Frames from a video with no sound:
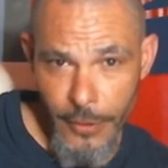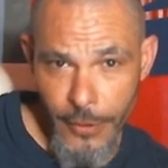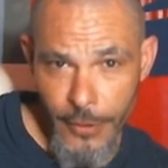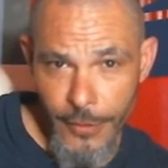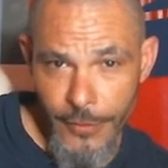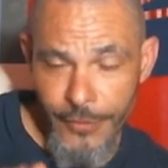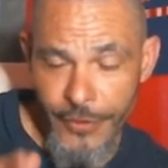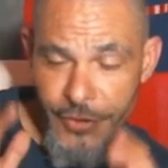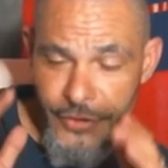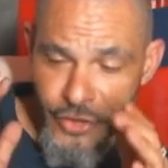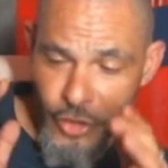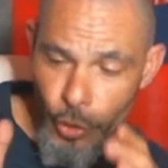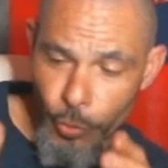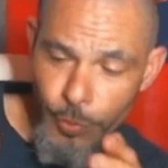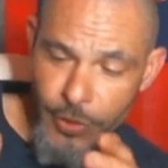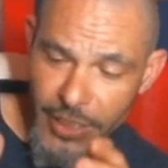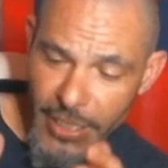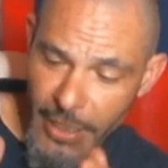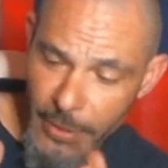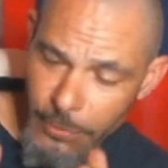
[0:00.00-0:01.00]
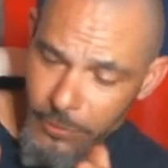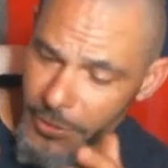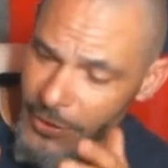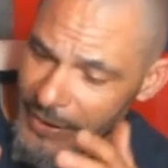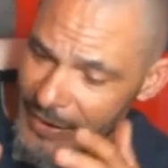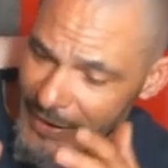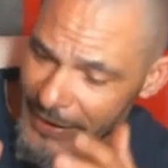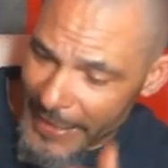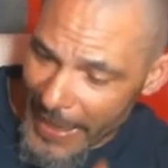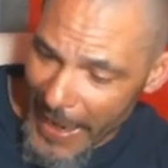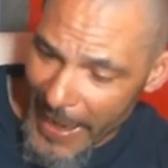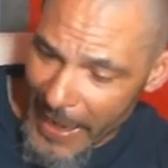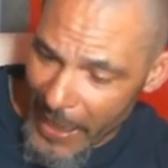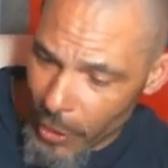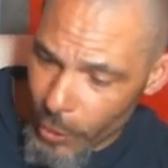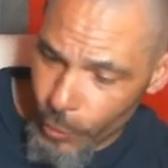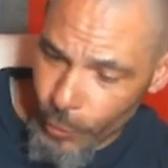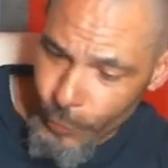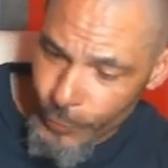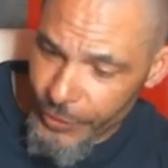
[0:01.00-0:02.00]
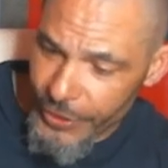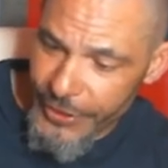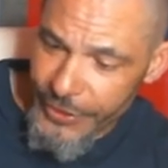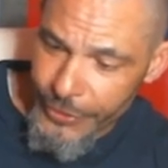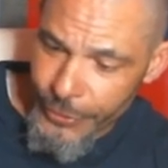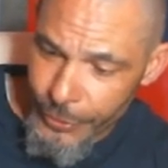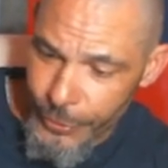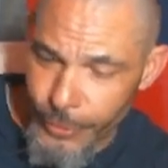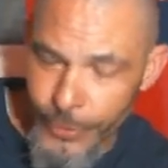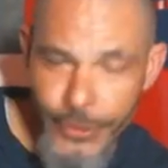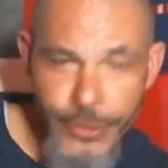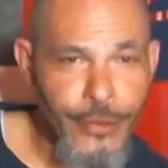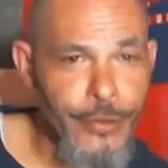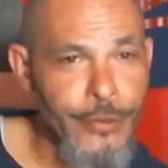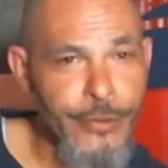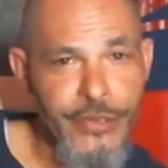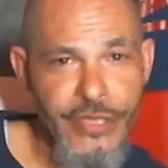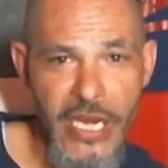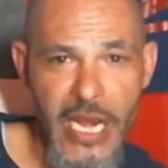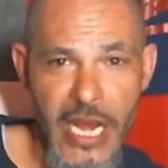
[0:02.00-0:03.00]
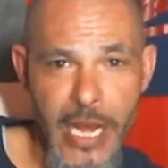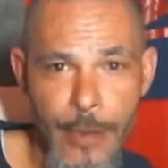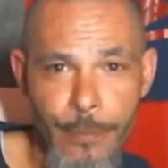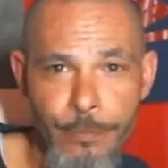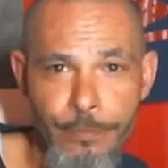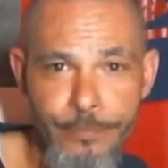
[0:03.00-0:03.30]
that you'll be able to not only do your job,